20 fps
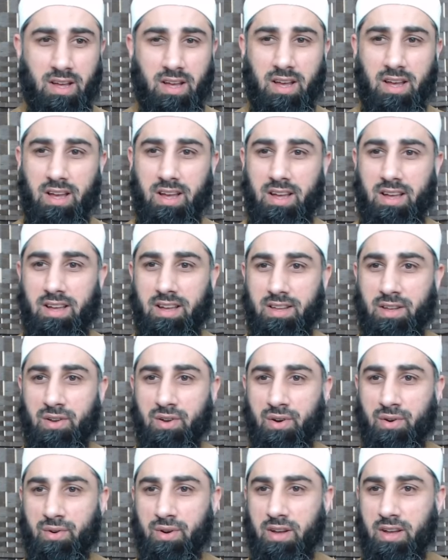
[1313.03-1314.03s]
uh, you
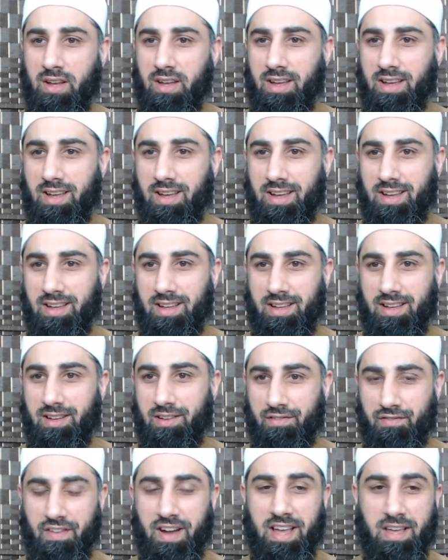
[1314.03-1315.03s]
know, uh,
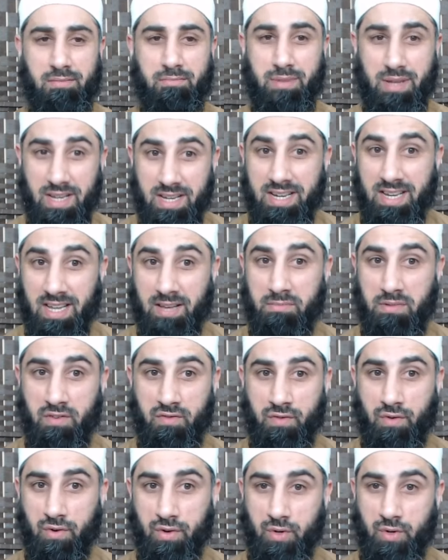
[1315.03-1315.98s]
fire burning before,